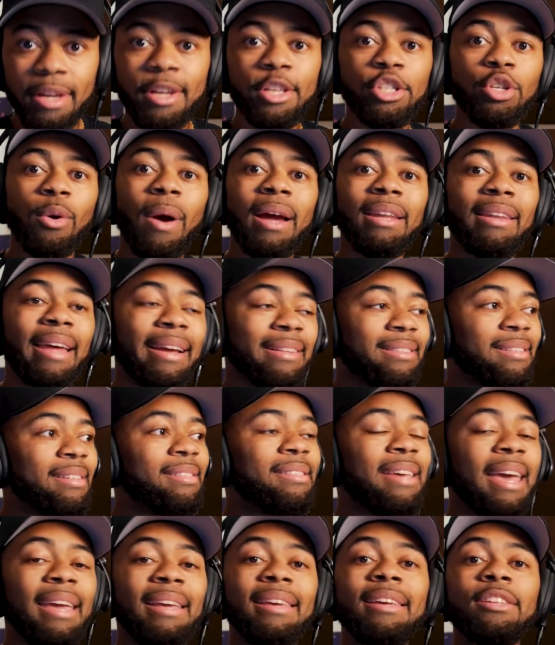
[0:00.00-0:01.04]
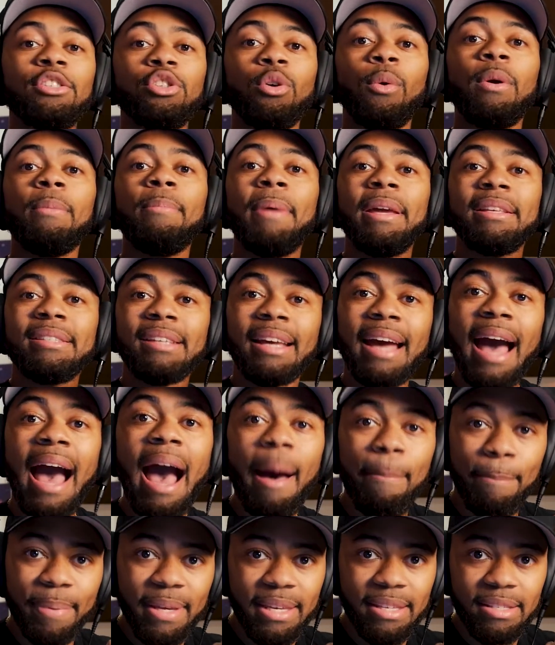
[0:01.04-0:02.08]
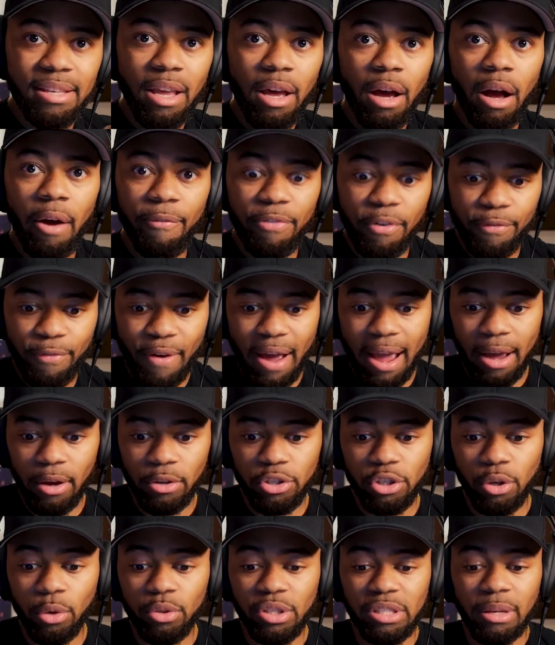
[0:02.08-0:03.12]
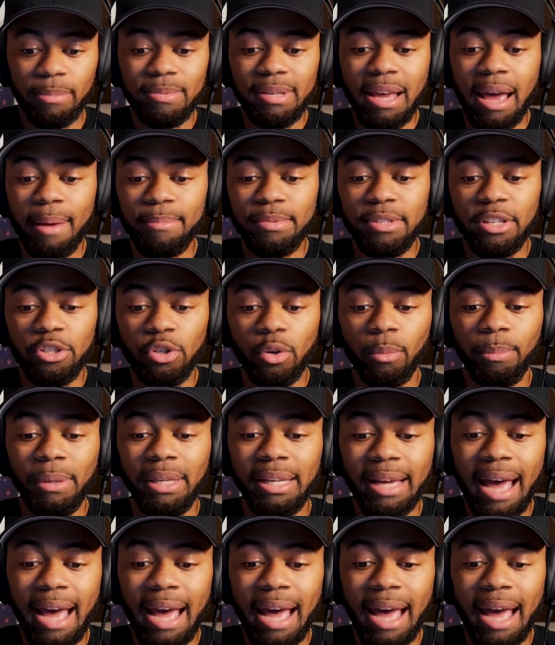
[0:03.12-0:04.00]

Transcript: So I like to take it so it makes copies of the file. So sometimes this will be